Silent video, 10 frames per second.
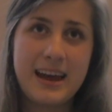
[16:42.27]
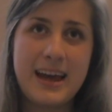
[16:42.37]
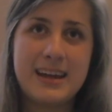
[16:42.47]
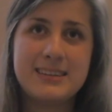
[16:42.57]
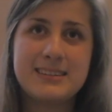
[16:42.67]

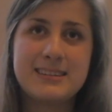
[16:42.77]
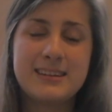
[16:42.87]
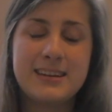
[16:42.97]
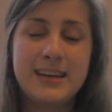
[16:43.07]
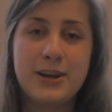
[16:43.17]
And
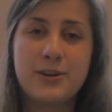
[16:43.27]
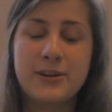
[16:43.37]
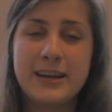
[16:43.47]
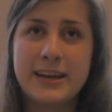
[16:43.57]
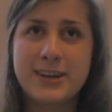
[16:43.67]
he
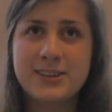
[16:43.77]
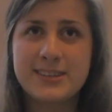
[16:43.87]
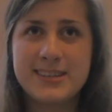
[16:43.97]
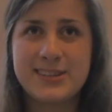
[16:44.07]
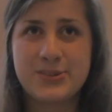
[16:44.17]
gears
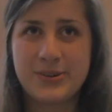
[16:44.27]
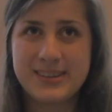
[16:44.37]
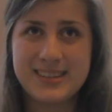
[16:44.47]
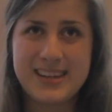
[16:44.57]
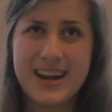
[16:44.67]
this towards
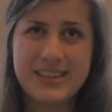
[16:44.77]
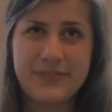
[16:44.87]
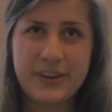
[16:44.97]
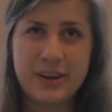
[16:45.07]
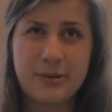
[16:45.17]
the
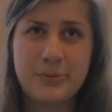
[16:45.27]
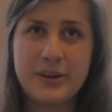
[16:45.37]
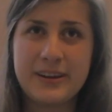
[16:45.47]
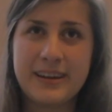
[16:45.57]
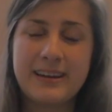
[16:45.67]
scientific
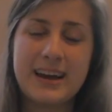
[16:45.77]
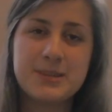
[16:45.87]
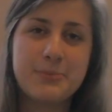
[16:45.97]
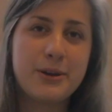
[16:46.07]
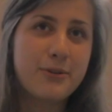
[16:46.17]
community
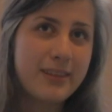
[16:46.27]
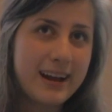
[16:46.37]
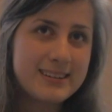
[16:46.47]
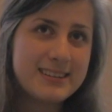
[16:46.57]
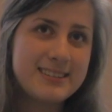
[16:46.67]
as being
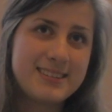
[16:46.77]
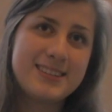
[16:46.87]
reluctant